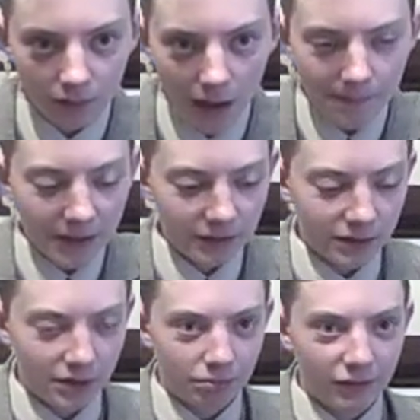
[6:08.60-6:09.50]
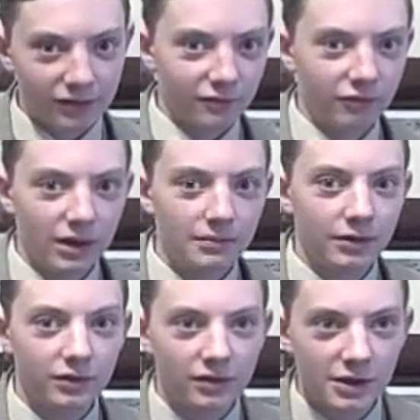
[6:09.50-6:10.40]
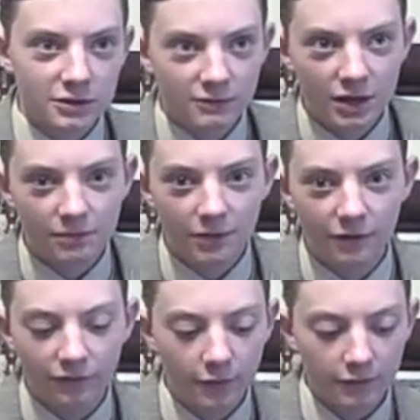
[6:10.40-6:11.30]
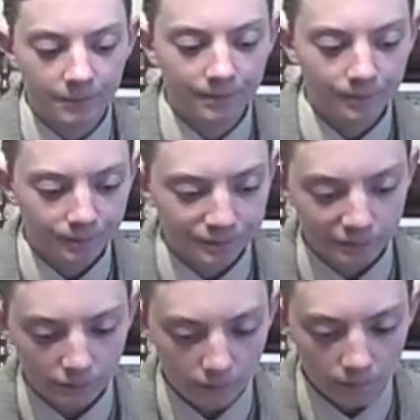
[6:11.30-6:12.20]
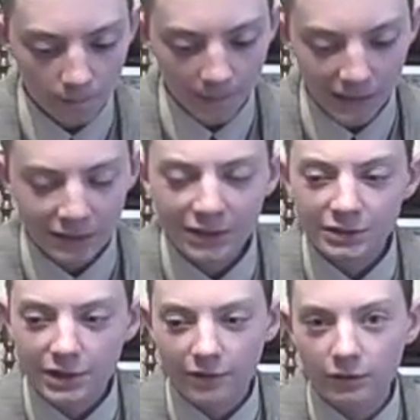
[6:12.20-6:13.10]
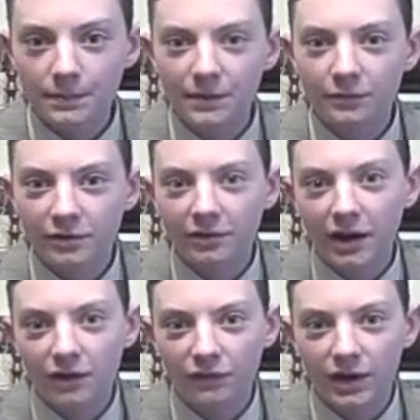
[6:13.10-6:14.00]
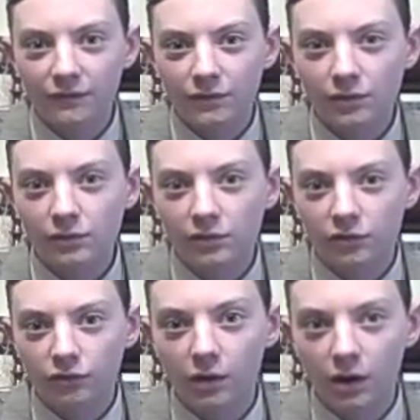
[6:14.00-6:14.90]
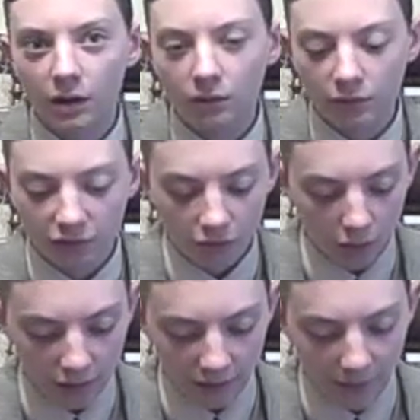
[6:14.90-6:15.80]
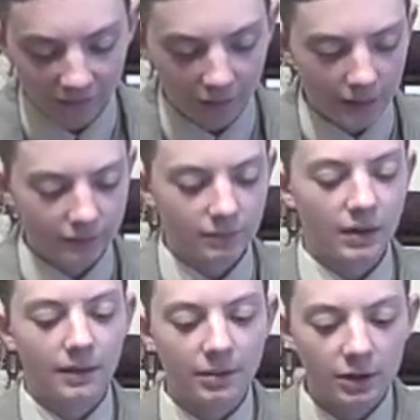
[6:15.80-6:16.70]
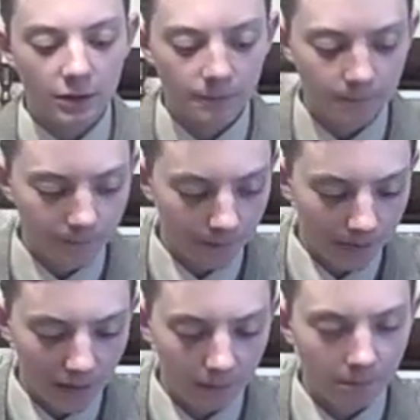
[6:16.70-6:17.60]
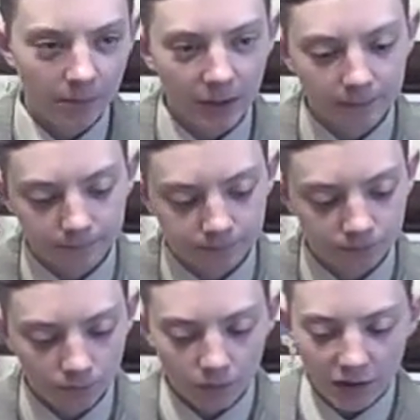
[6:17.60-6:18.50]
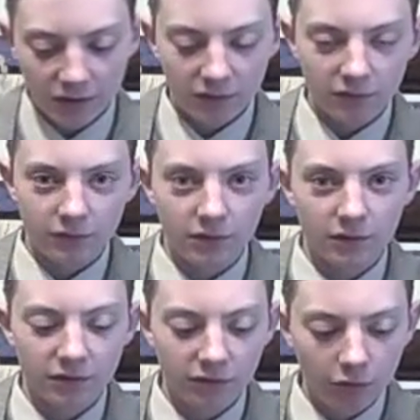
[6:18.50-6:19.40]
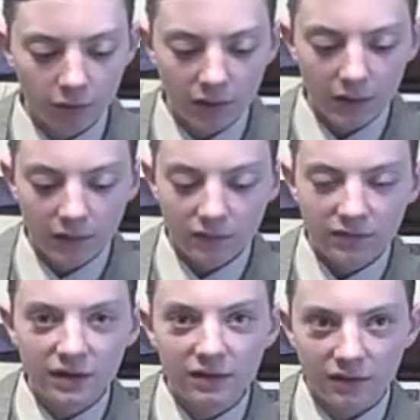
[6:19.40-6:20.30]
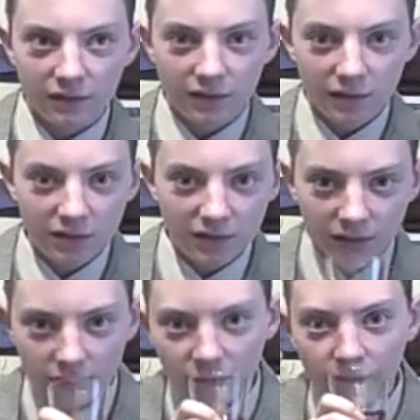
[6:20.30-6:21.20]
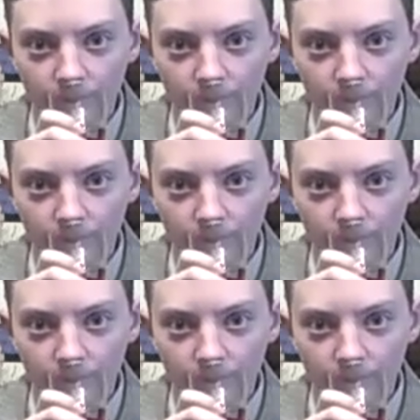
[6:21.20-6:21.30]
Not bad, you get a pleasant cranberry slash raspberry flavor. Just, I would have been more satisfied if it was a little stronger type flavor, in my opinion. But, what can you do? You know, it's still decent. It's decent.